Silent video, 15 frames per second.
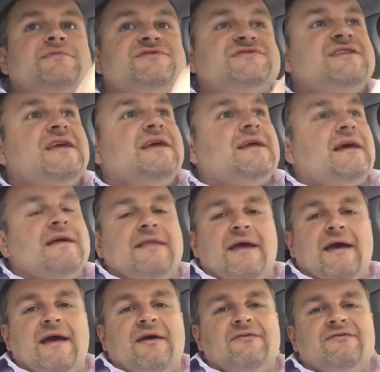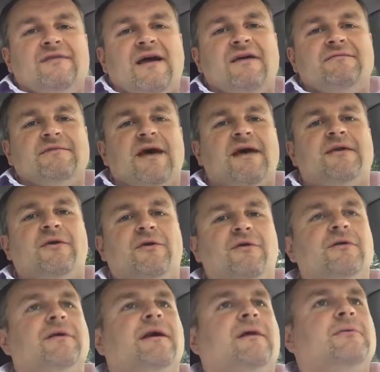Sneaking out of the house, not
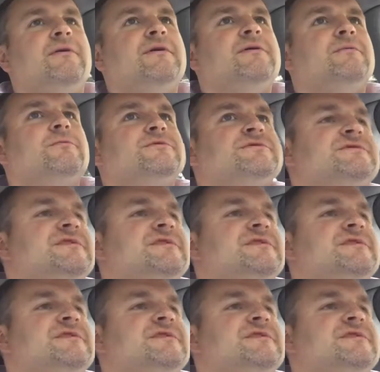early, I would